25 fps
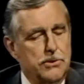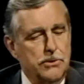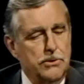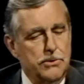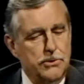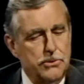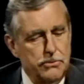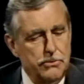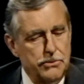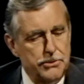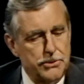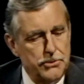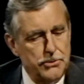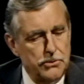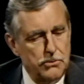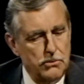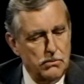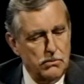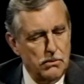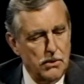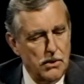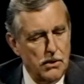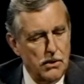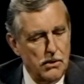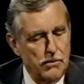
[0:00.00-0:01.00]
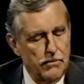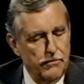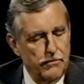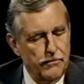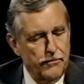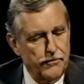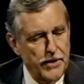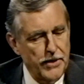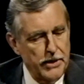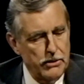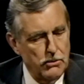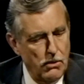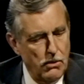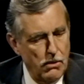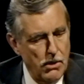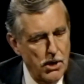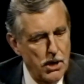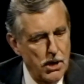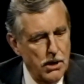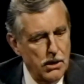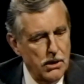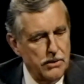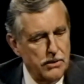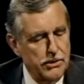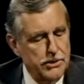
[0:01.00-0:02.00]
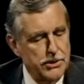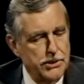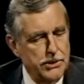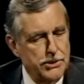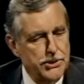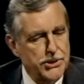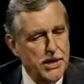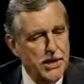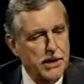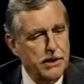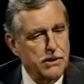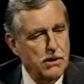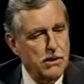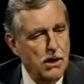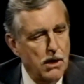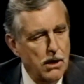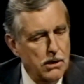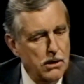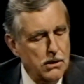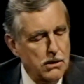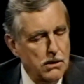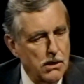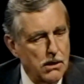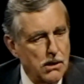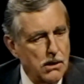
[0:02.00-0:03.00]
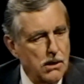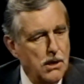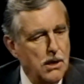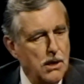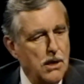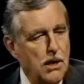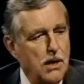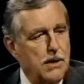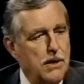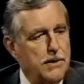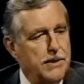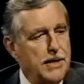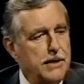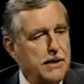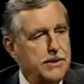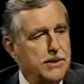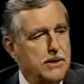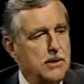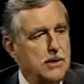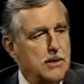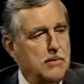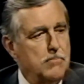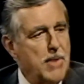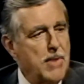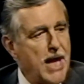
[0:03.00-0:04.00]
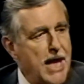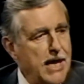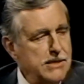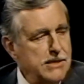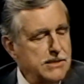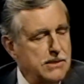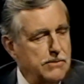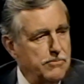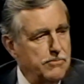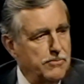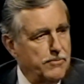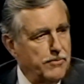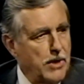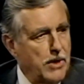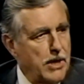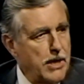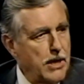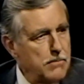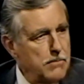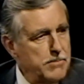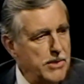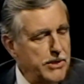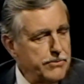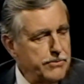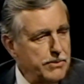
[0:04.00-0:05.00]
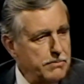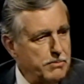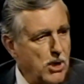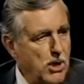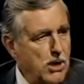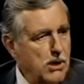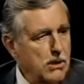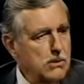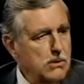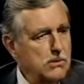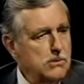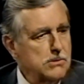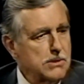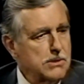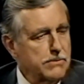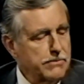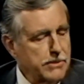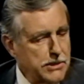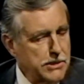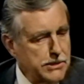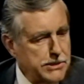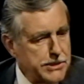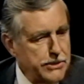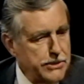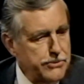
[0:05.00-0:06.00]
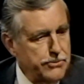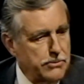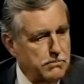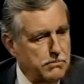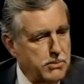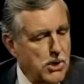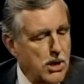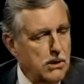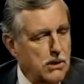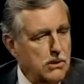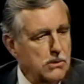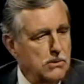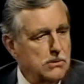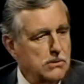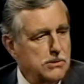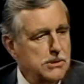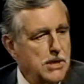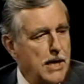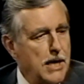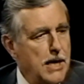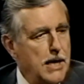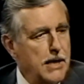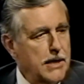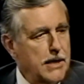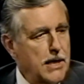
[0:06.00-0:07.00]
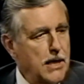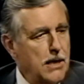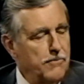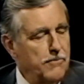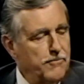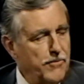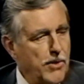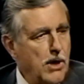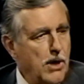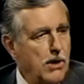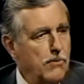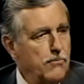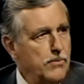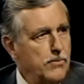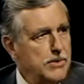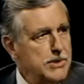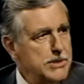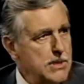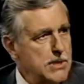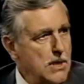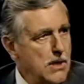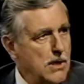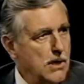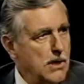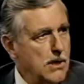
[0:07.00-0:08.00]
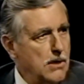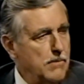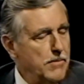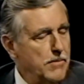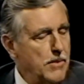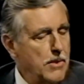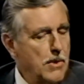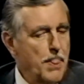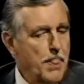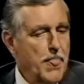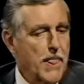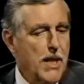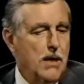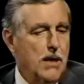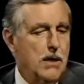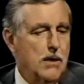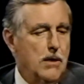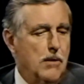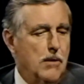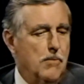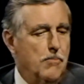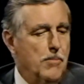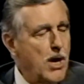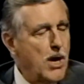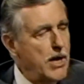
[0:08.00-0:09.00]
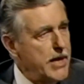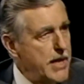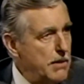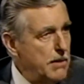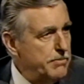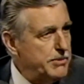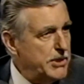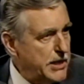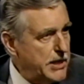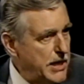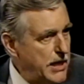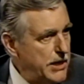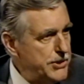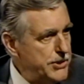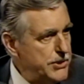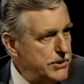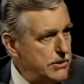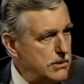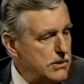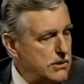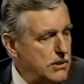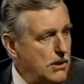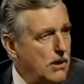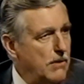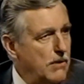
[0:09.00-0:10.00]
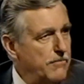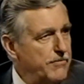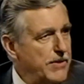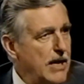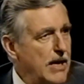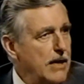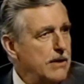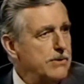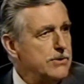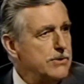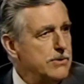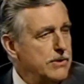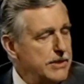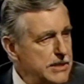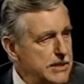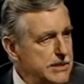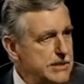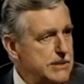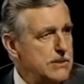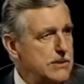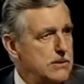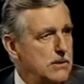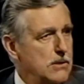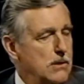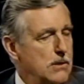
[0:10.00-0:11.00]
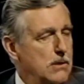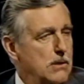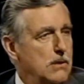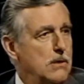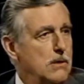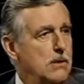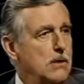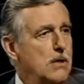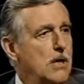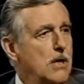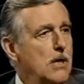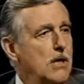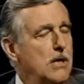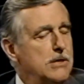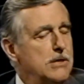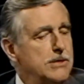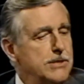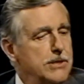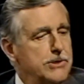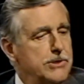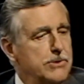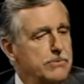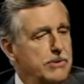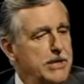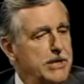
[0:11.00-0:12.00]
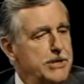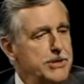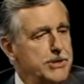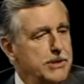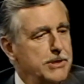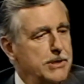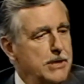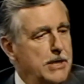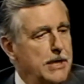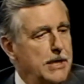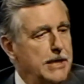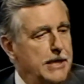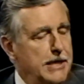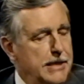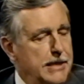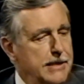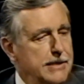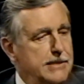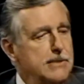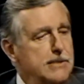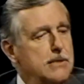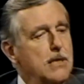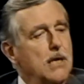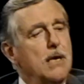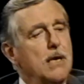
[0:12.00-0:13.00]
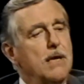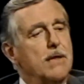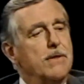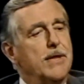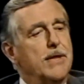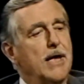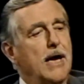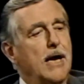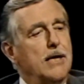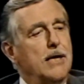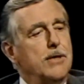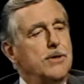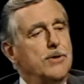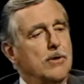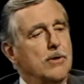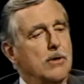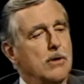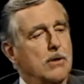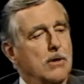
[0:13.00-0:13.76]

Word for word: due to uh, Fred Hoyle and Jayant Narlikar that the mass of uh, elementary particles, the constituent particles, can evolve with time. my application to, of that to this situation is that